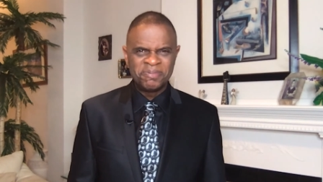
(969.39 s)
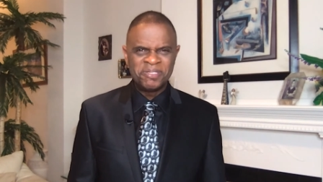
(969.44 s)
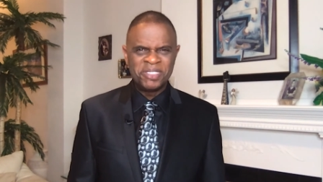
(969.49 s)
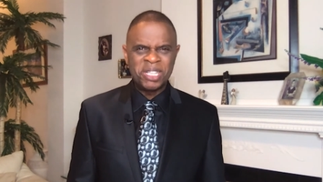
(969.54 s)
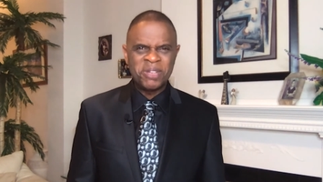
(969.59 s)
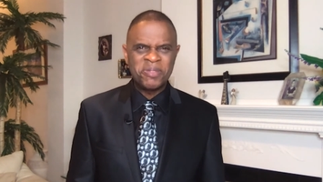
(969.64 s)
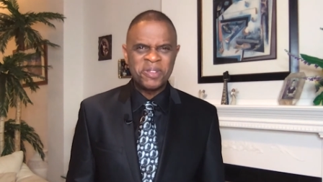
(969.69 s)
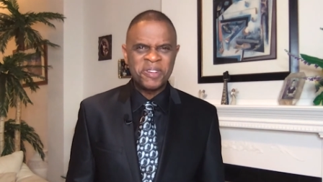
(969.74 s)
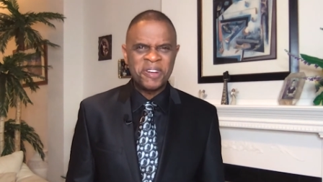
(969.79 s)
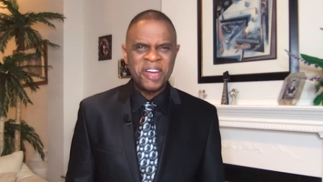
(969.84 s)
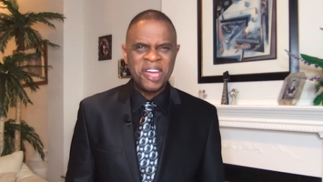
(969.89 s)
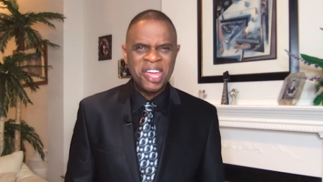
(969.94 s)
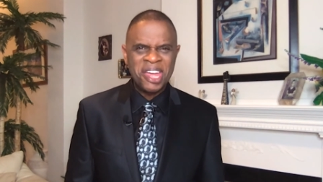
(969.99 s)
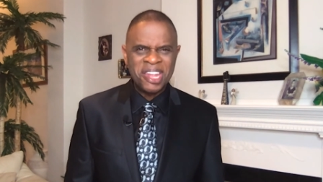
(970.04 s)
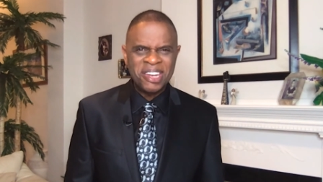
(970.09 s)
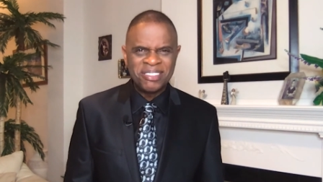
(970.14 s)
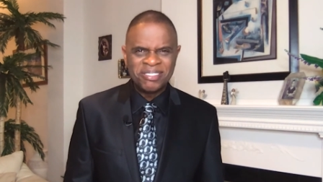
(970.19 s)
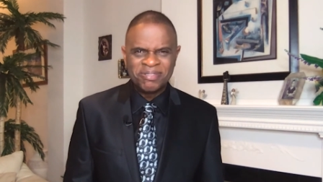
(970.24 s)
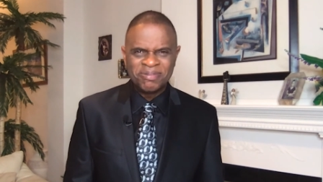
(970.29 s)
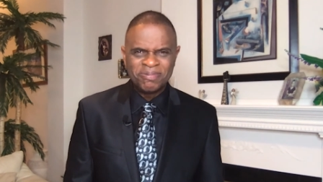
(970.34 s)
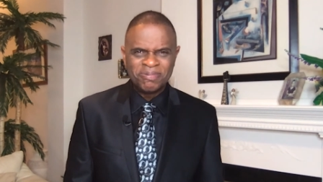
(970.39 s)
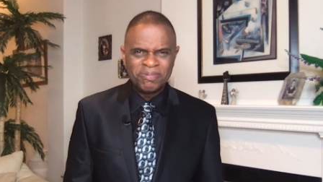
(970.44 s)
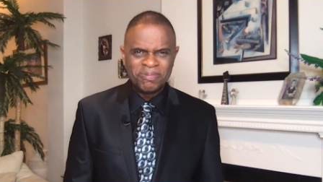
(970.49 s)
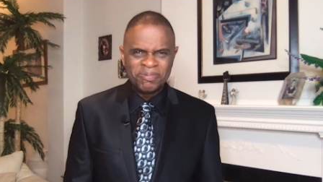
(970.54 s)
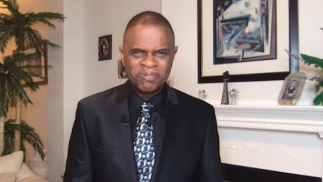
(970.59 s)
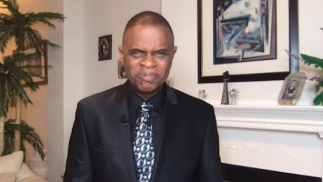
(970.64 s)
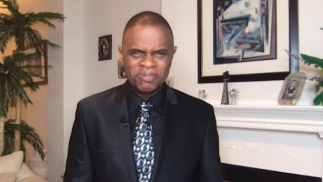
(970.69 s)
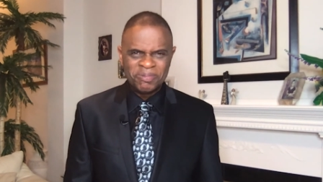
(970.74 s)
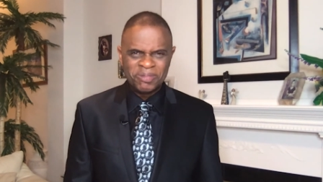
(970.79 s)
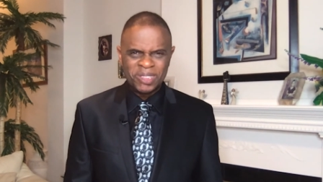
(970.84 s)
Democrat.
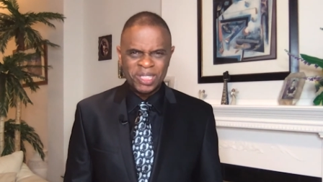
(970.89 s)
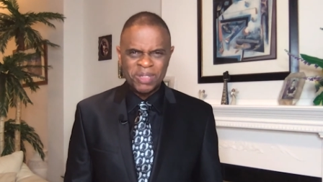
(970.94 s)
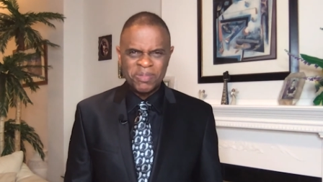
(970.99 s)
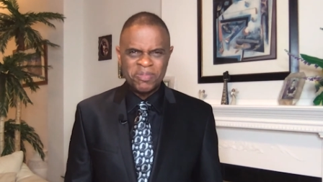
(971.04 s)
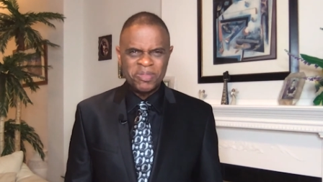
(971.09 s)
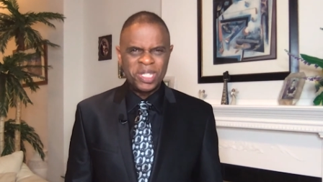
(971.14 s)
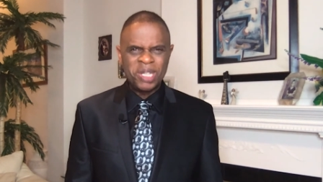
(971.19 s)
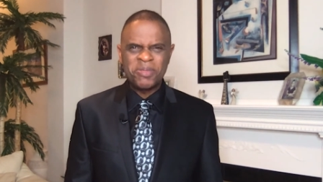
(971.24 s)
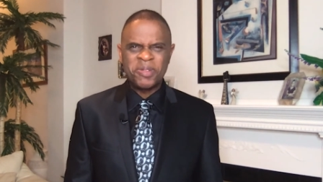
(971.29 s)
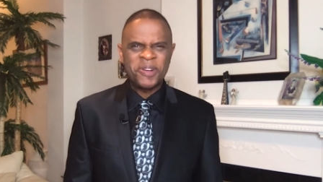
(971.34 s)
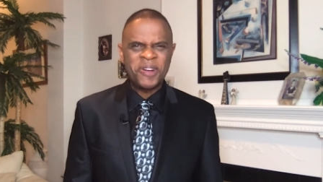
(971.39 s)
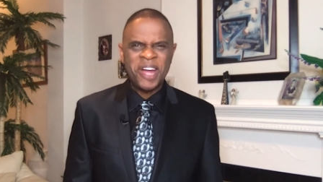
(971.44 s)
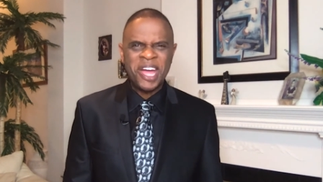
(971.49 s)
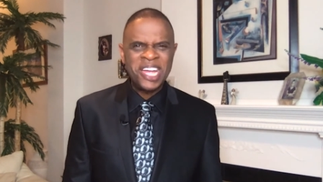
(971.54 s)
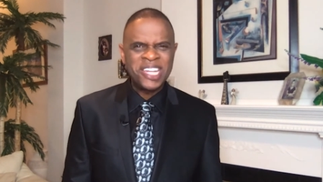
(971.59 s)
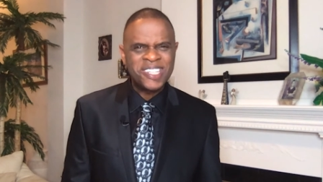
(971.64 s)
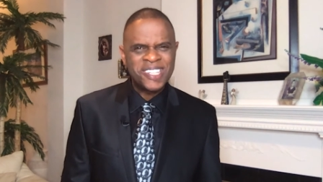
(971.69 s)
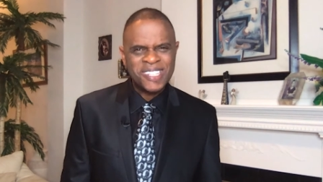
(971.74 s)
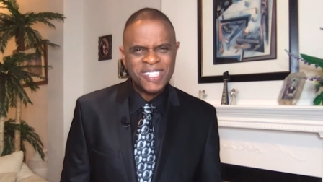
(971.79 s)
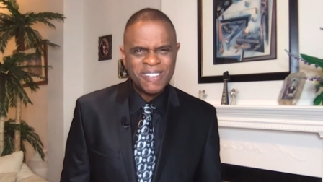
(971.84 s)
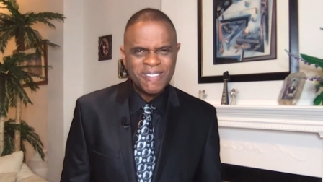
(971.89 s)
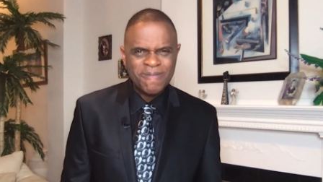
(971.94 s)
Dem- Democrats.